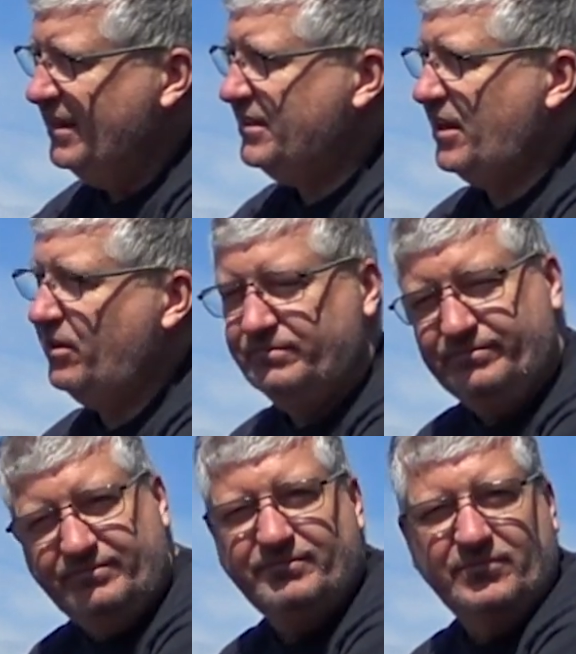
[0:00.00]
So
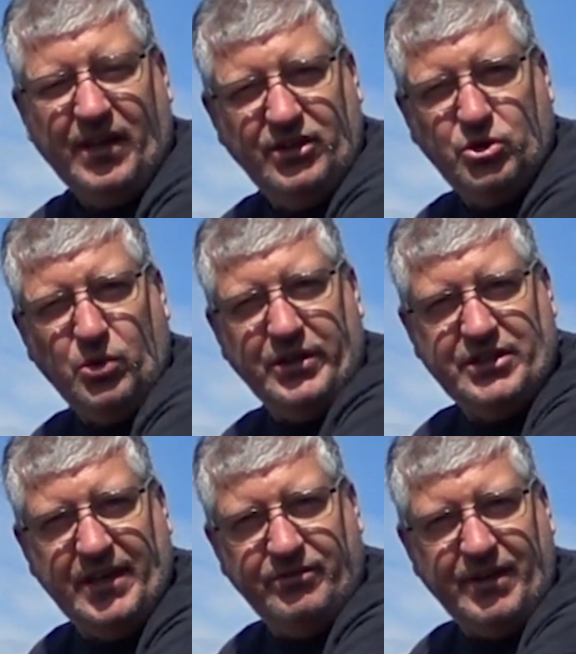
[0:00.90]
enjoy the
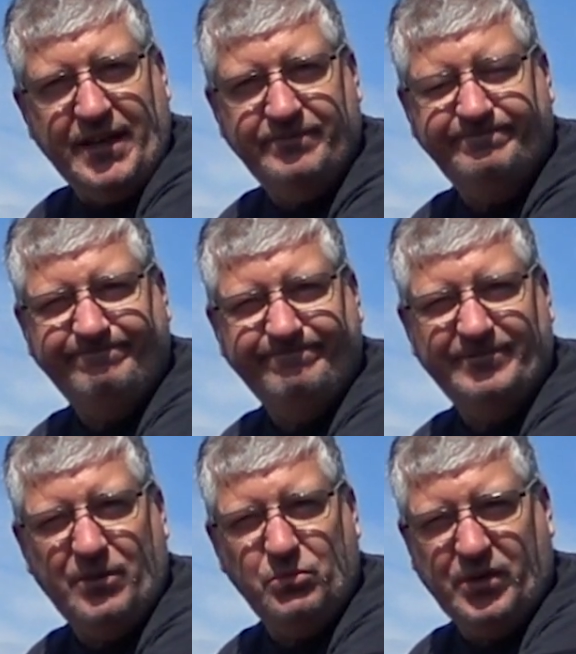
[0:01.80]
scenery
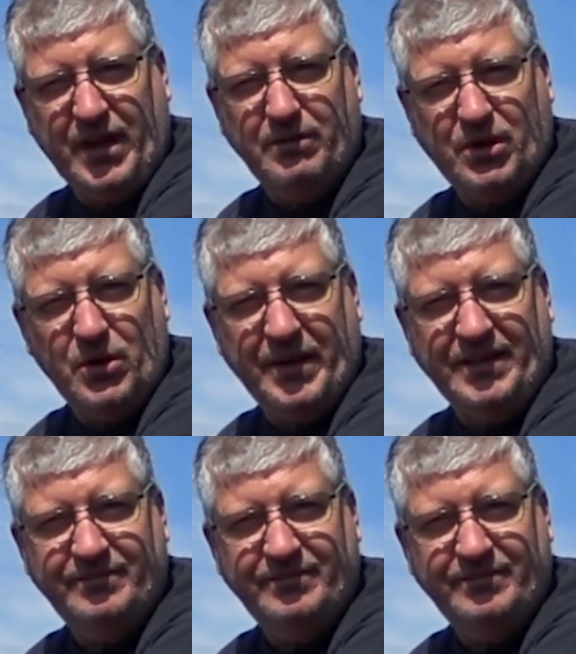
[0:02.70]
and we'll keep going.